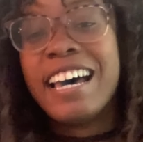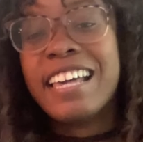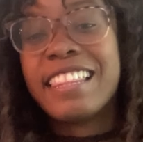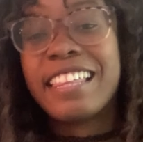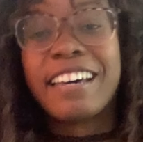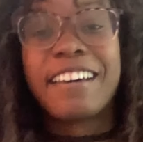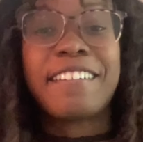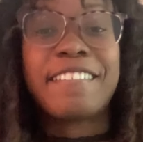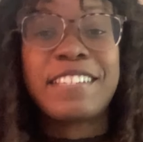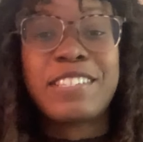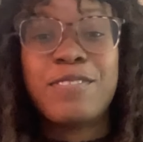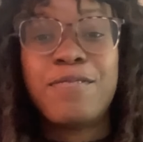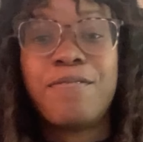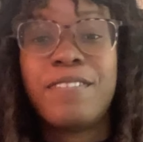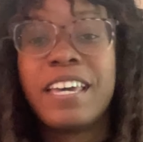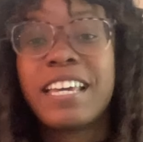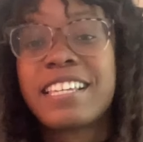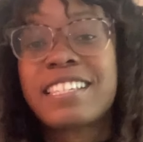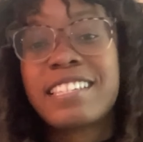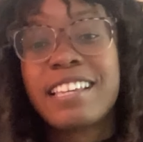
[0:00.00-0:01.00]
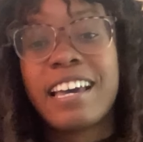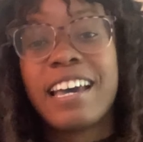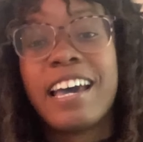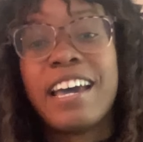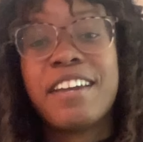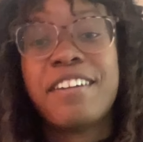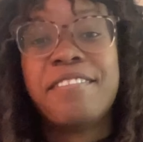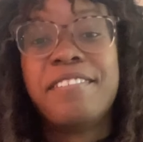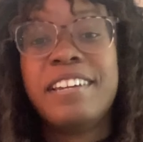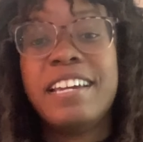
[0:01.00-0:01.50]
That is the fake site
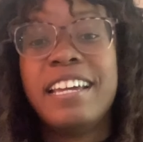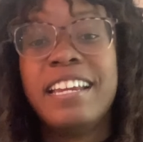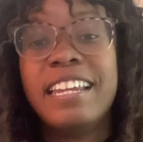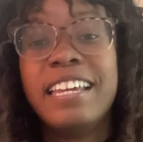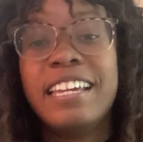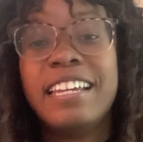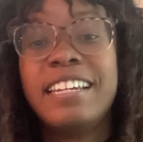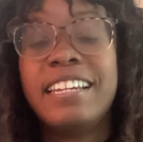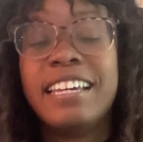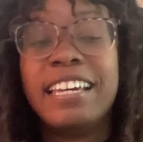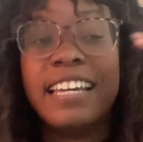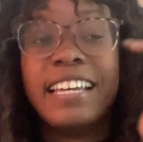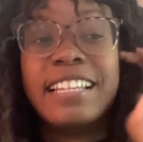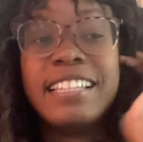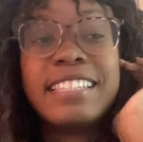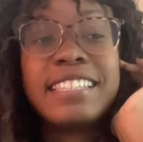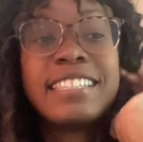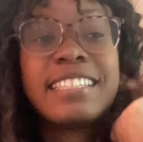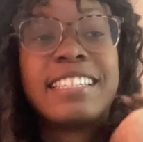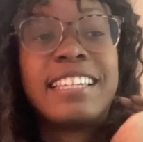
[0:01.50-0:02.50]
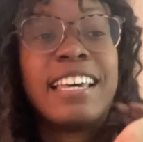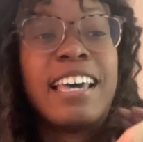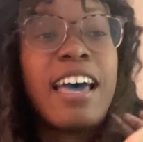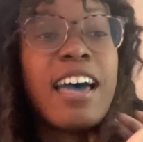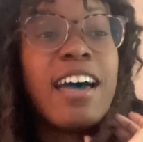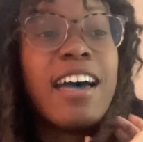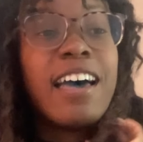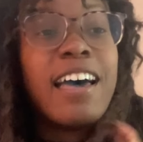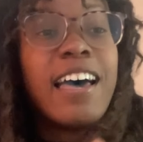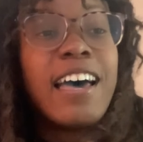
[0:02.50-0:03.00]
I created. It's
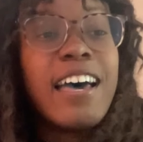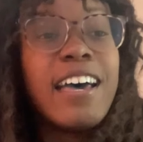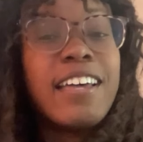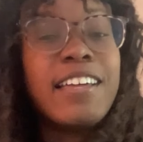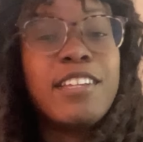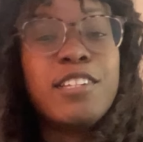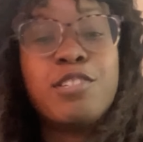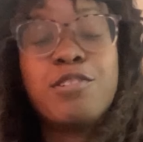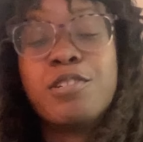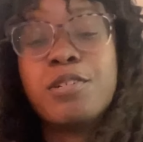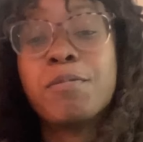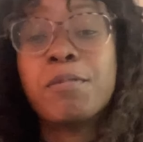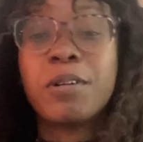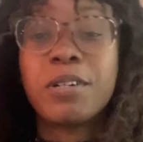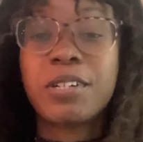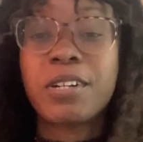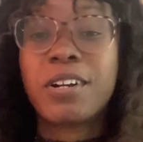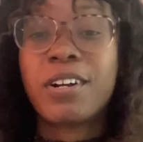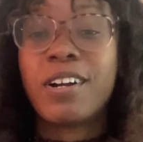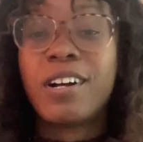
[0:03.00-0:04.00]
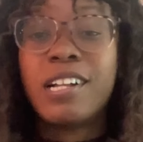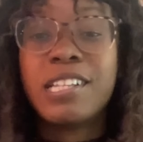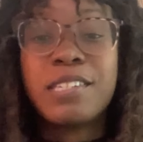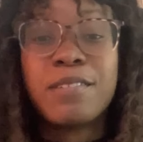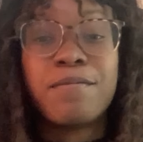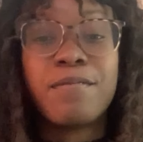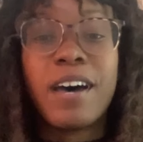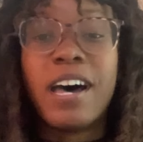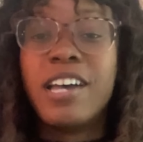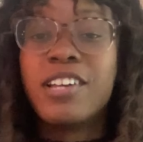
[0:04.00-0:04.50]
Dreamworld Girl. It's a
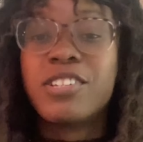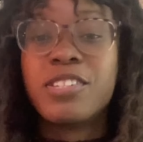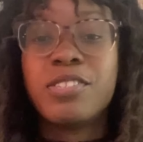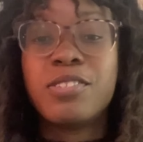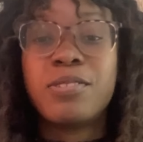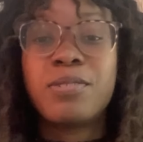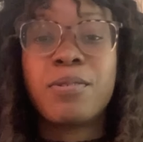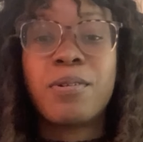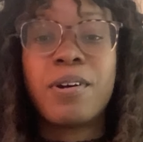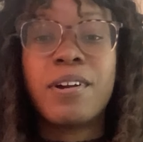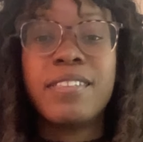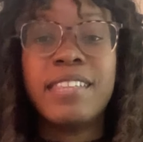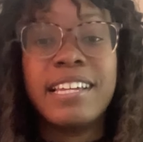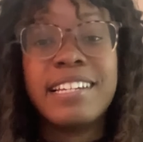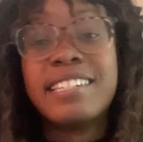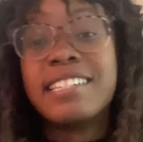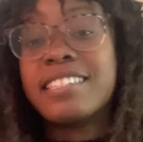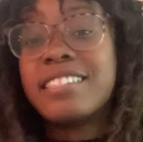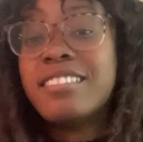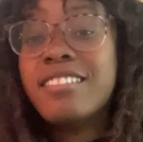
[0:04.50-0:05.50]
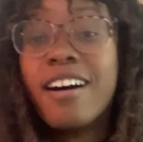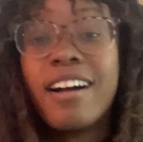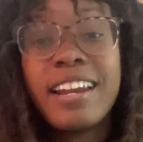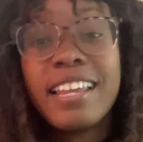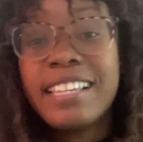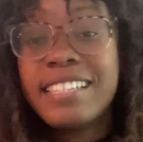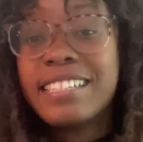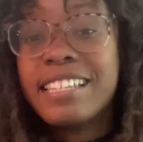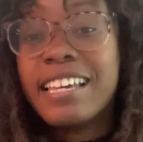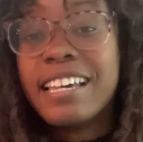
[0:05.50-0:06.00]
fashion store that does not
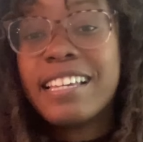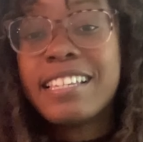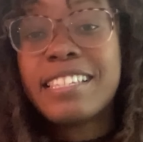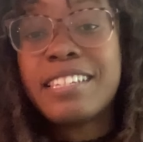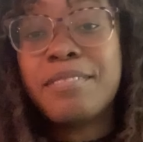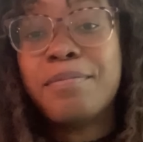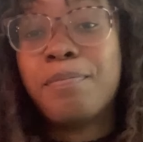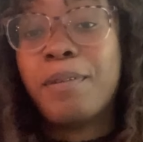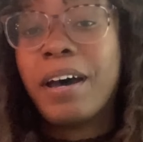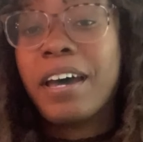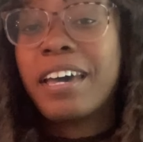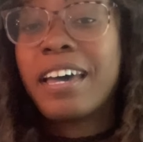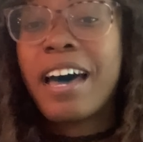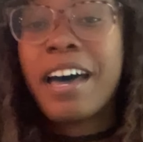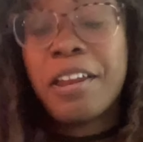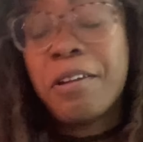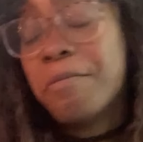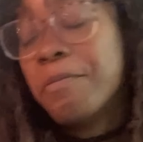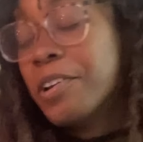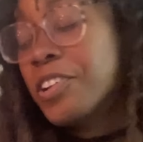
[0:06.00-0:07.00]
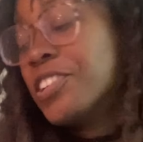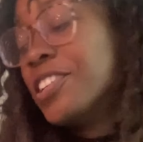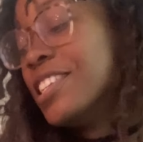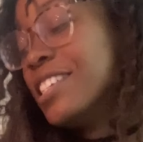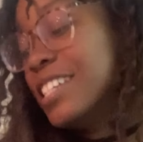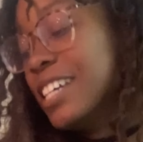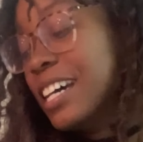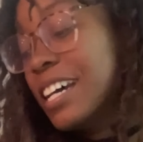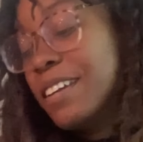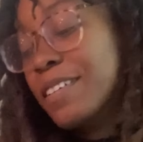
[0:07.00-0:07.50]
exist, but I kind of wish it
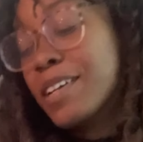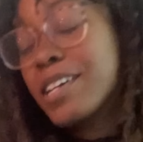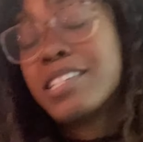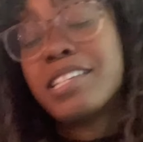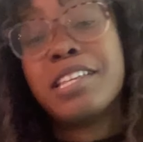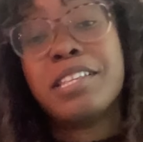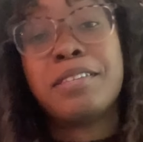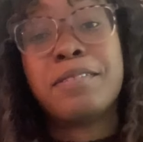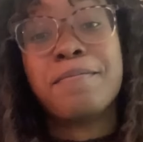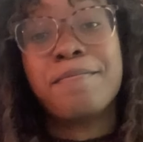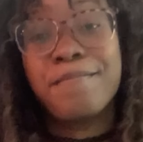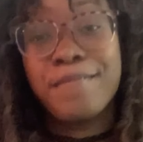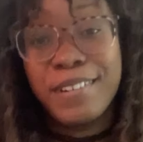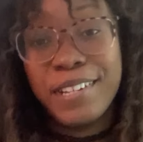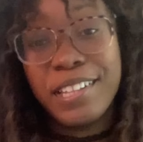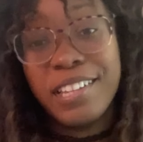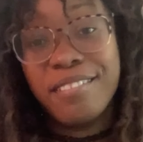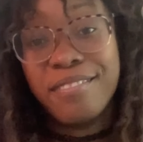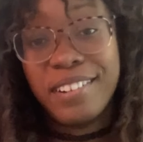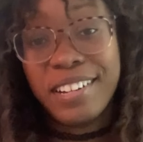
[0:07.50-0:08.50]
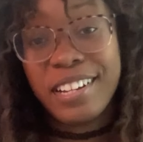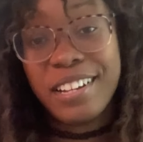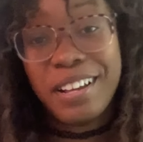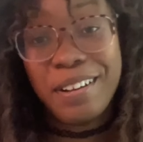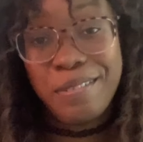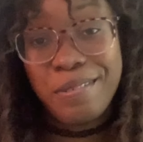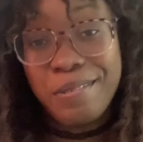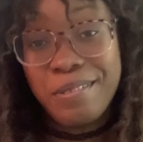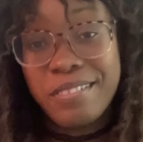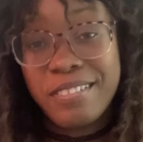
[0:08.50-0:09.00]
did because it's really freaking
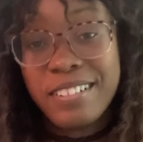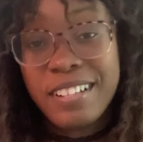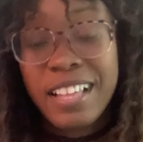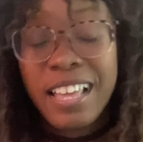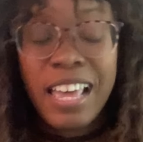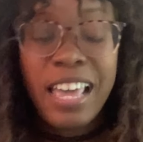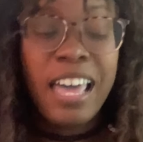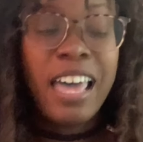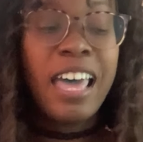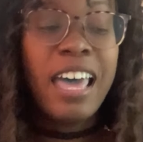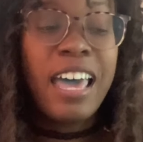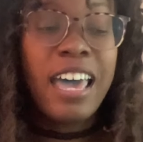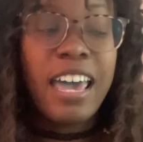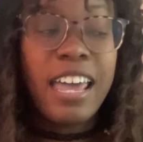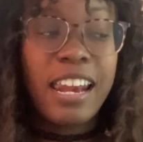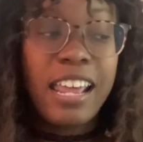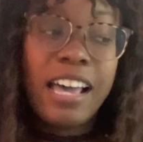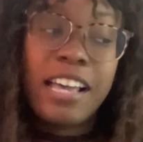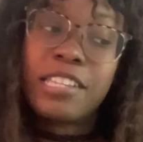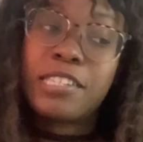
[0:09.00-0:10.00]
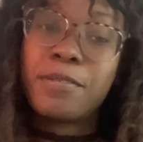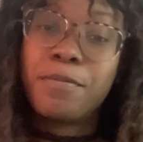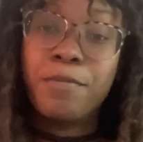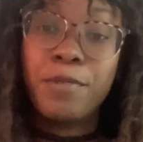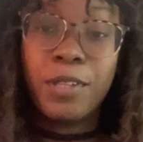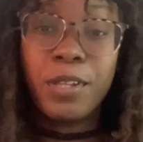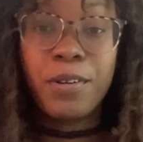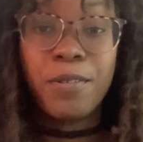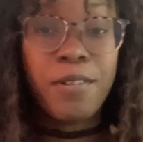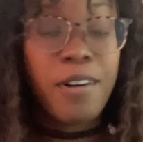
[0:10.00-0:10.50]
cool. And it has some
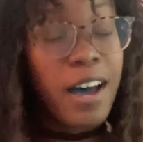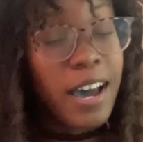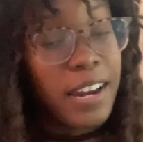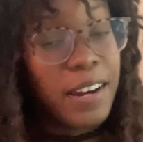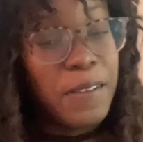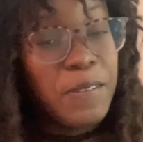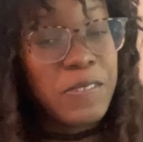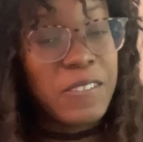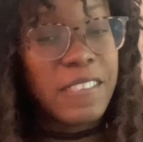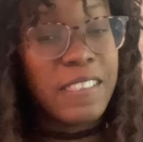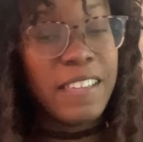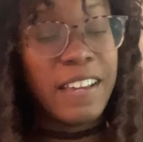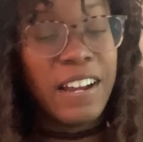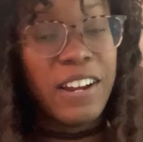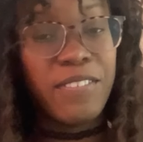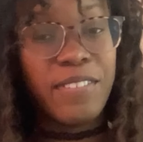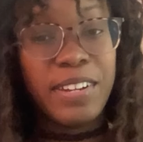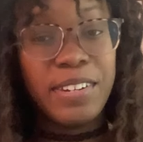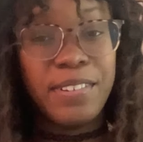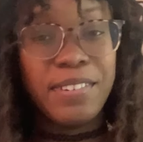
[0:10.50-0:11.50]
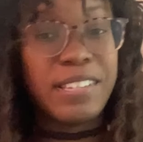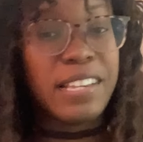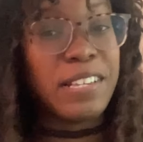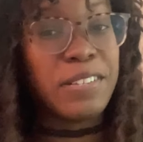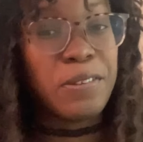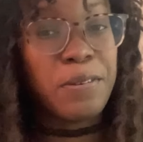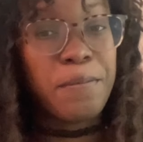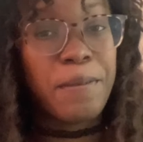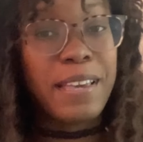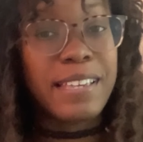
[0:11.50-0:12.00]
really cool items in there, if I do say
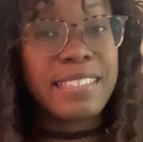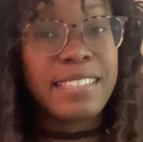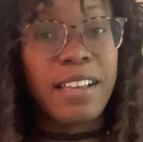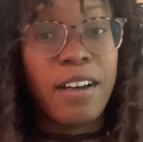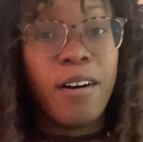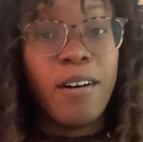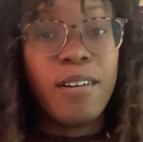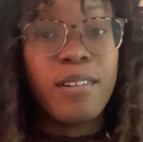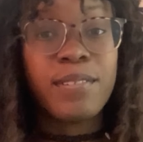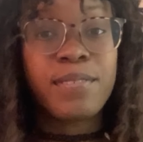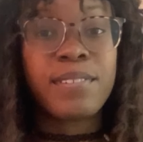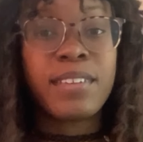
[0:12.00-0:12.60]
so myself.